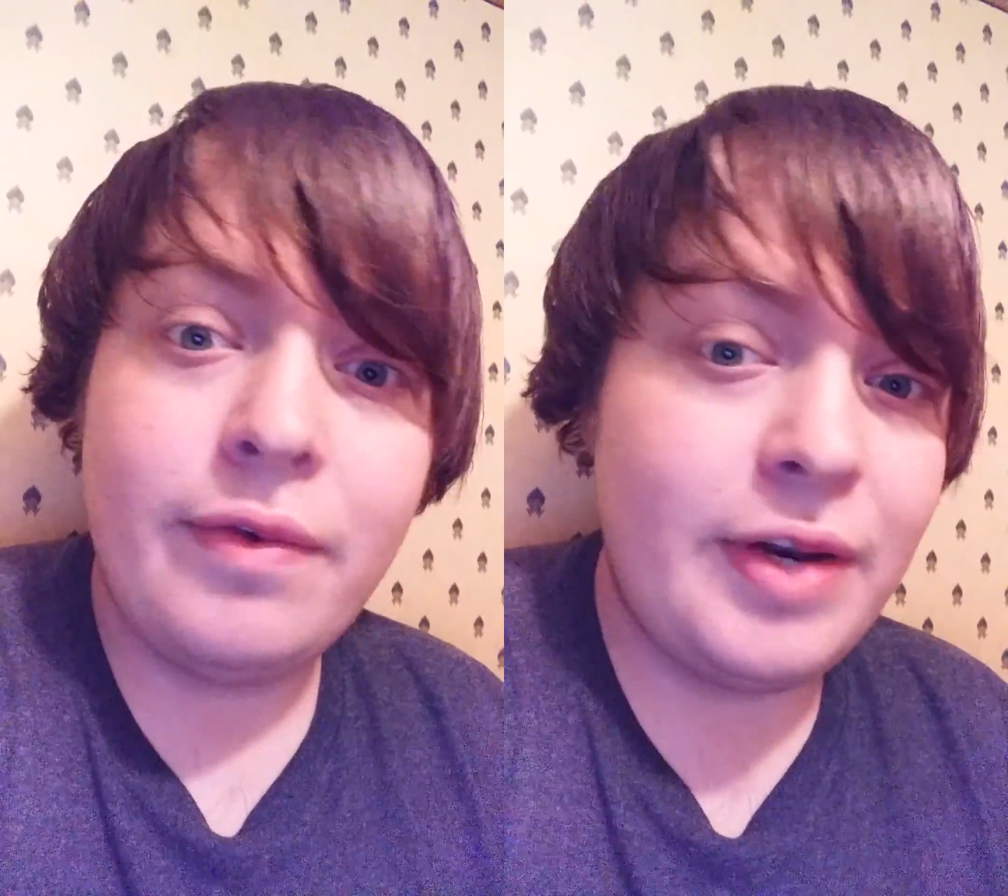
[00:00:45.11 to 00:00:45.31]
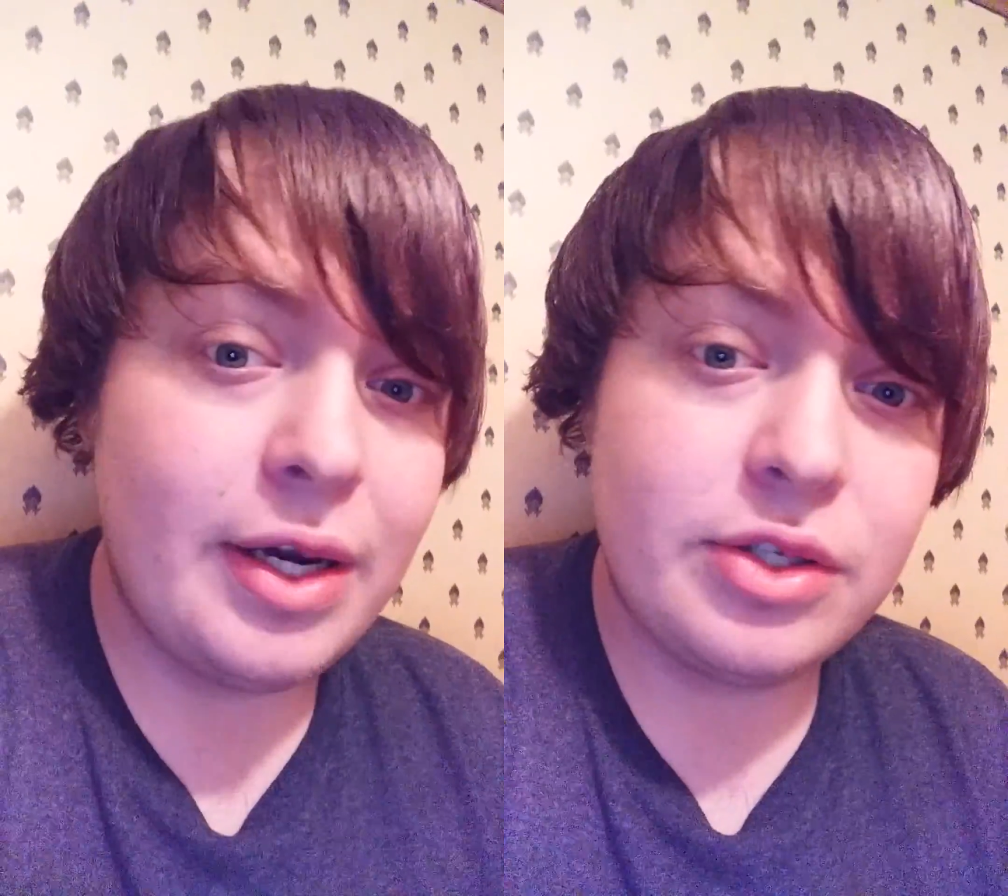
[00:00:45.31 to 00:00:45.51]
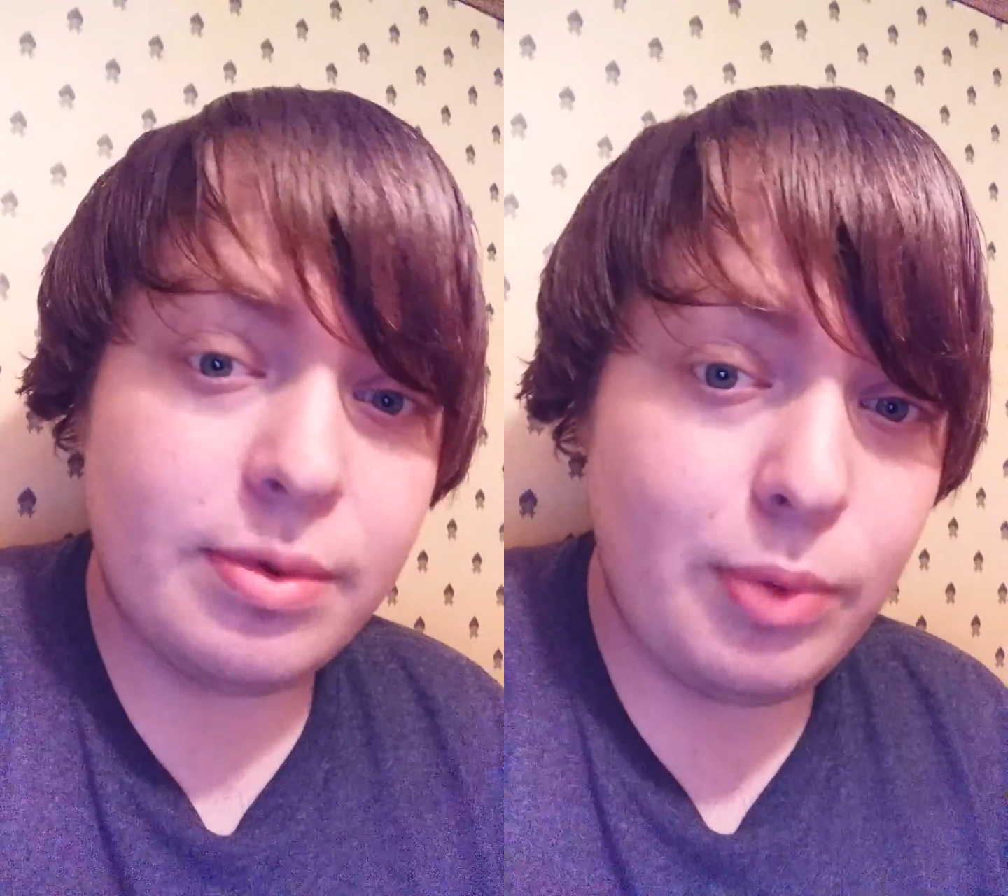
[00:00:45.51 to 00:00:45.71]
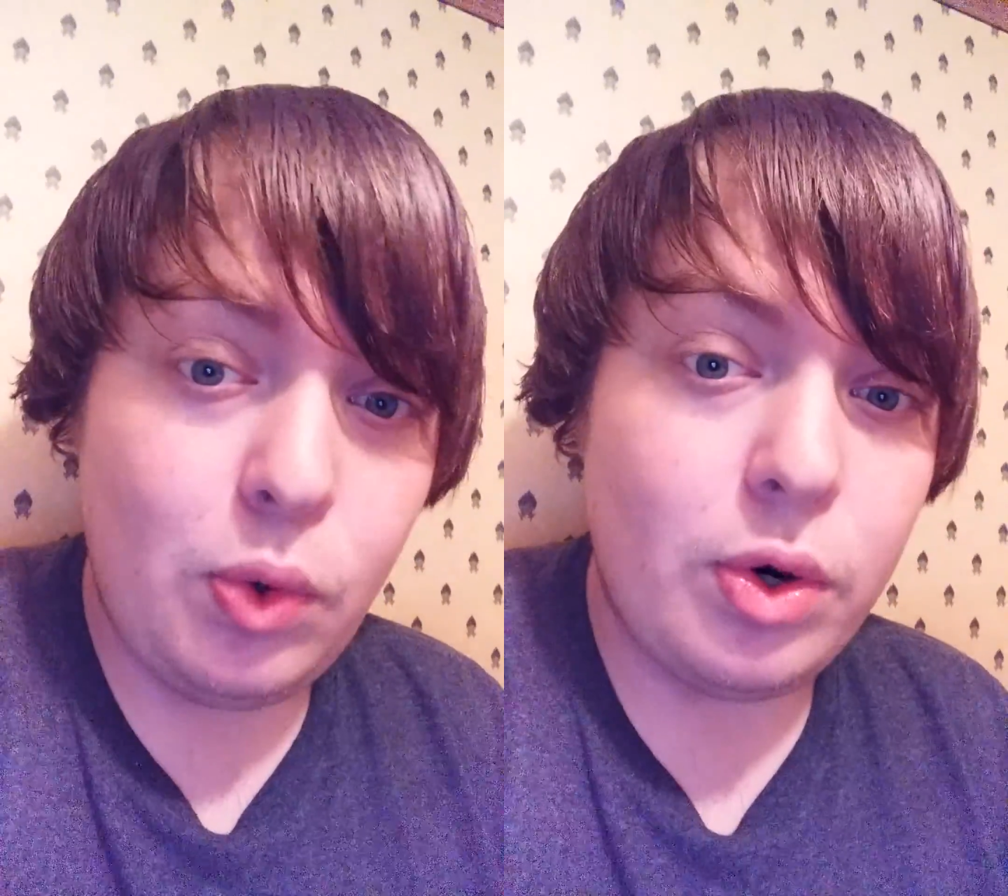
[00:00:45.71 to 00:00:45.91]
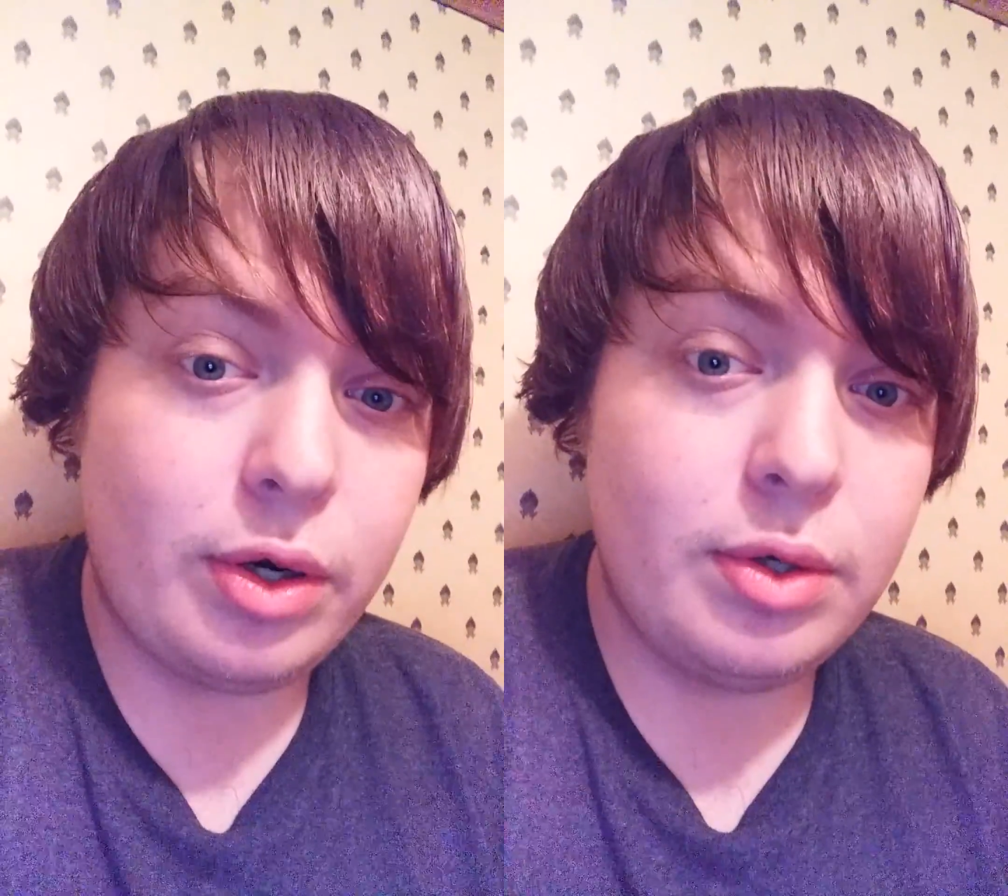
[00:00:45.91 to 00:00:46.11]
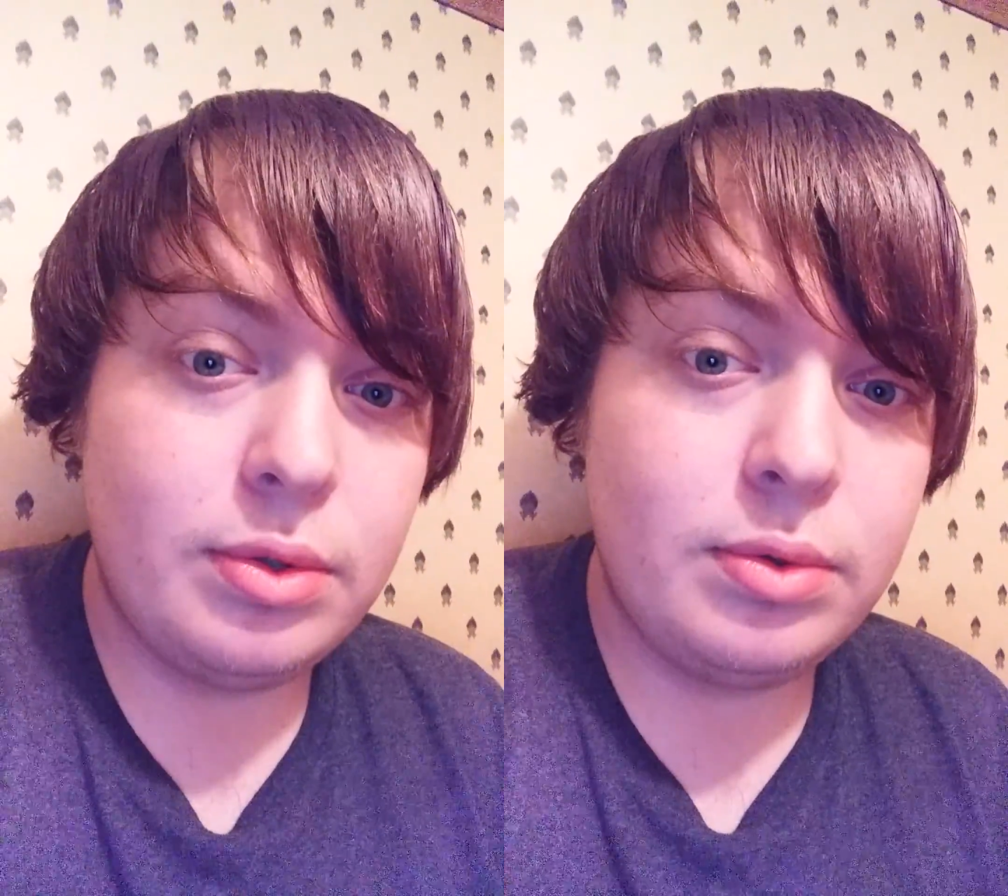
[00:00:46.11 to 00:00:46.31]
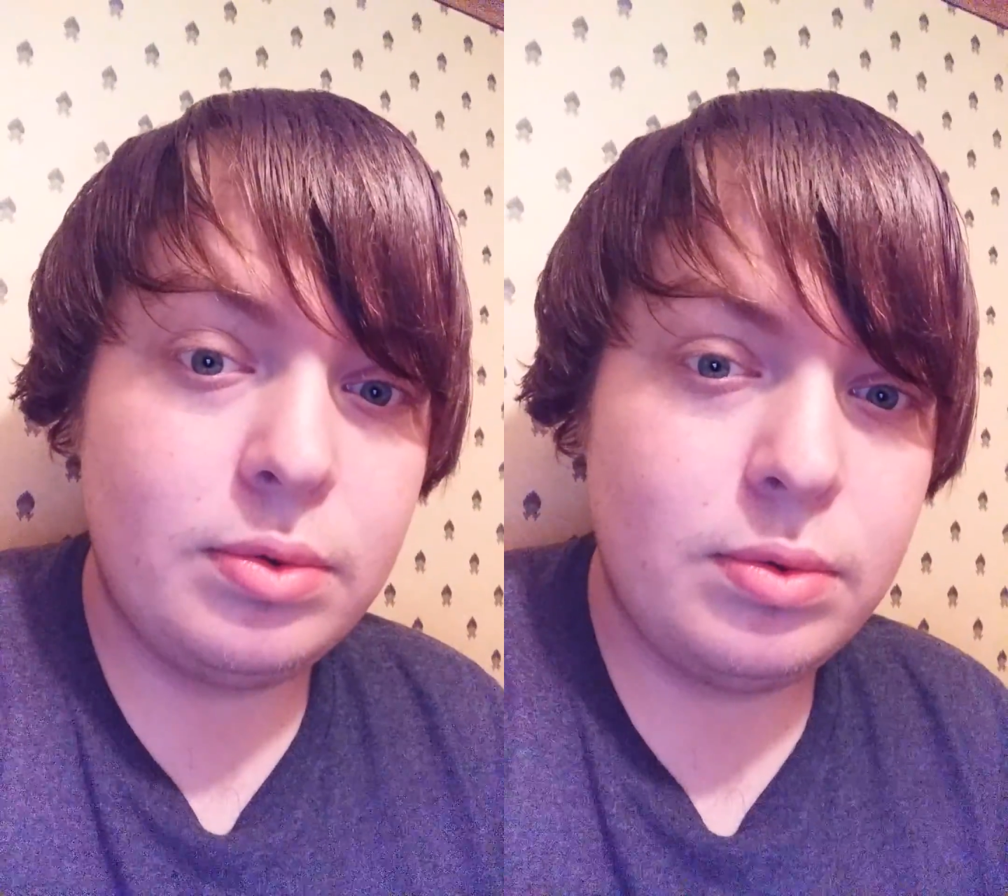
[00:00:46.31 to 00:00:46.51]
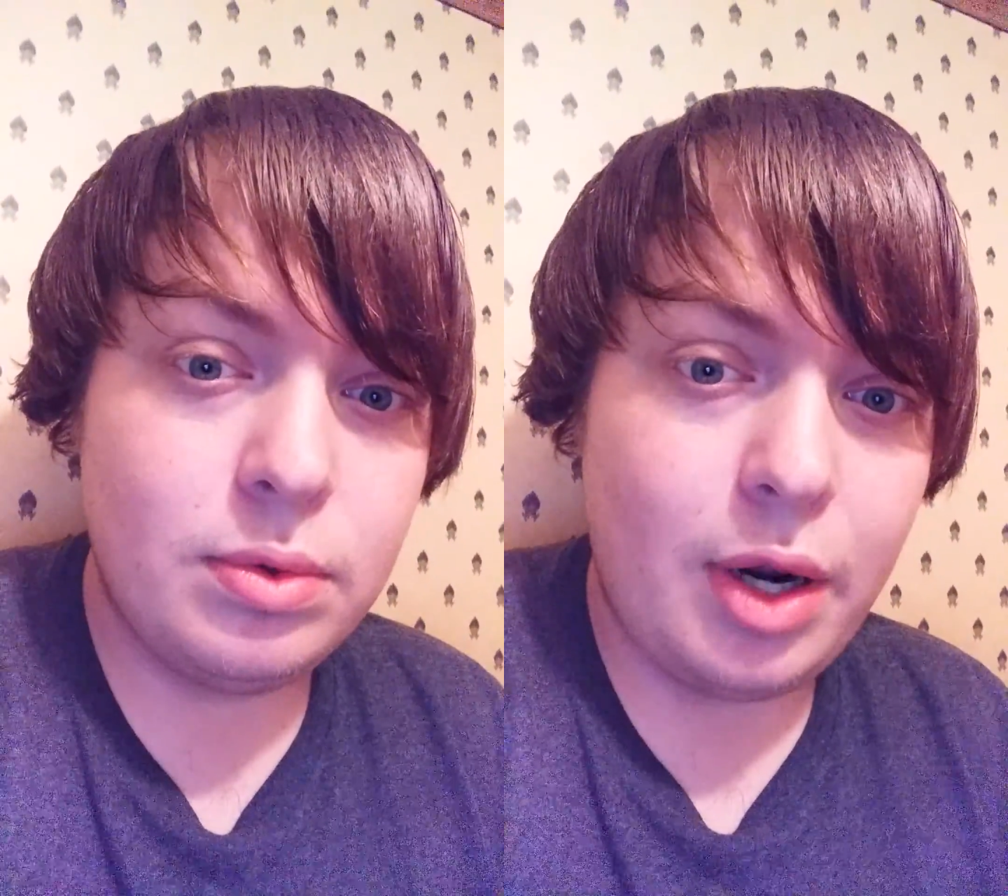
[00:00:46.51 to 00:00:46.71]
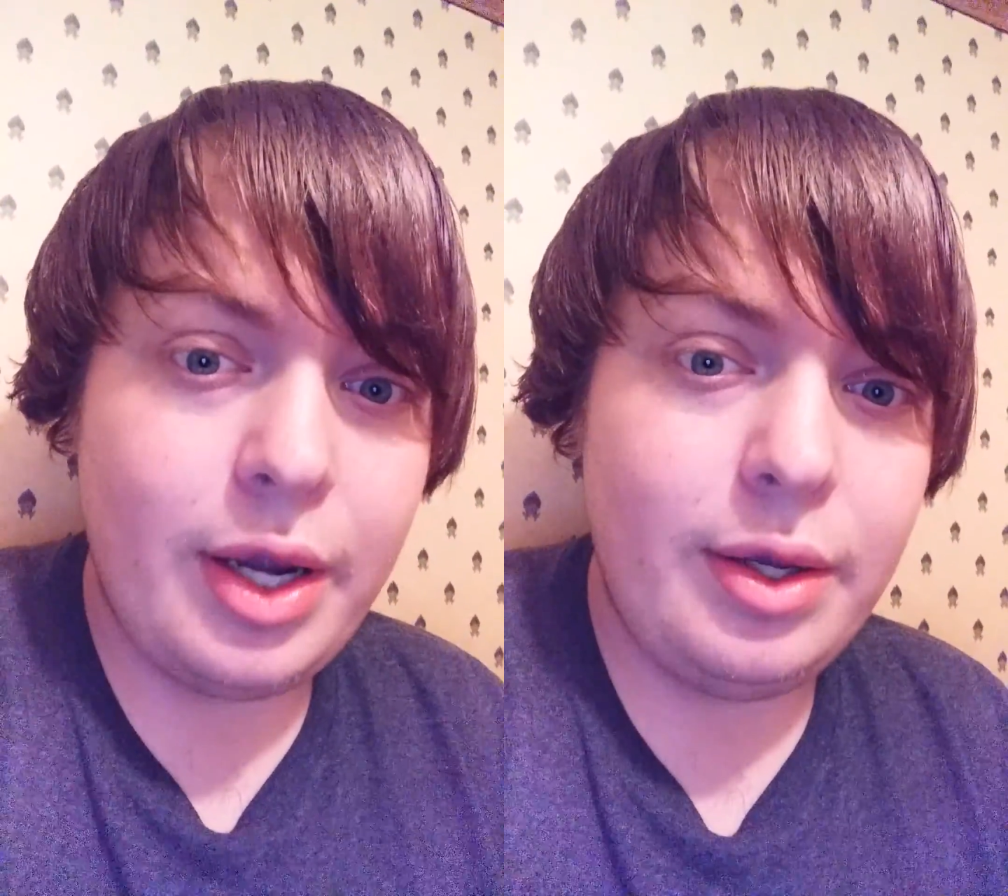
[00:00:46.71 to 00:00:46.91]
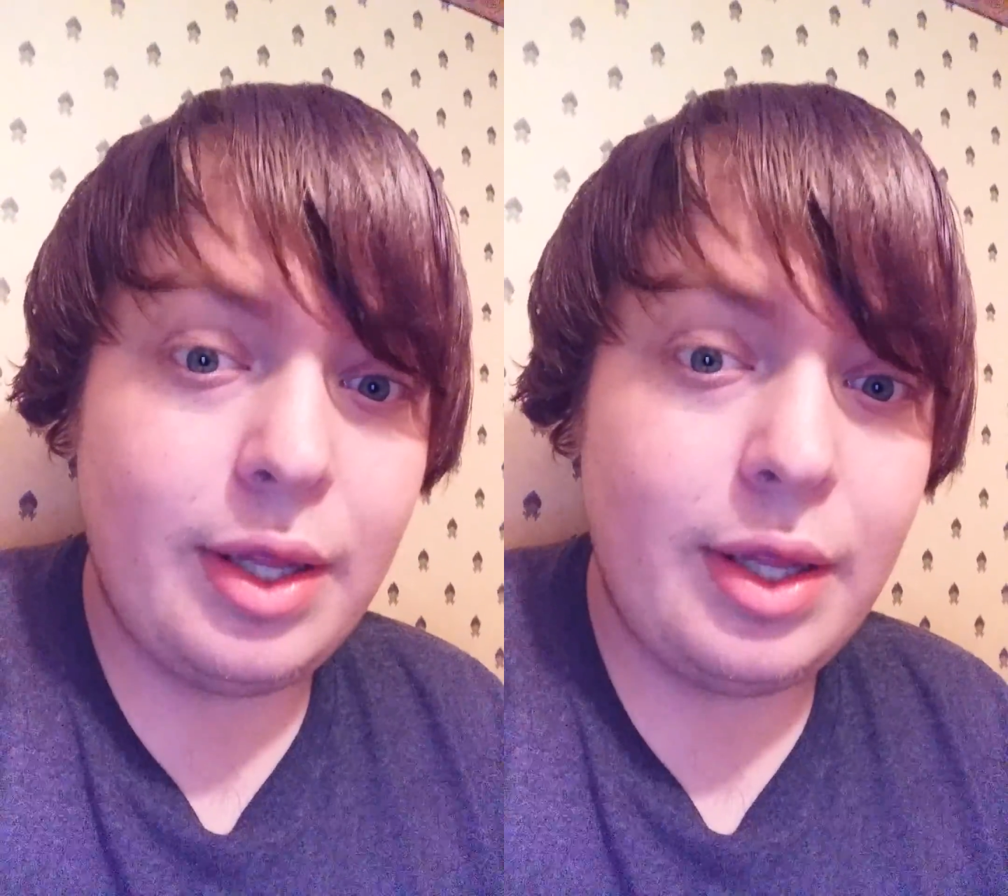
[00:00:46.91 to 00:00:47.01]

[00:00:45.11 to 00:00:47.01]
decks are born, right?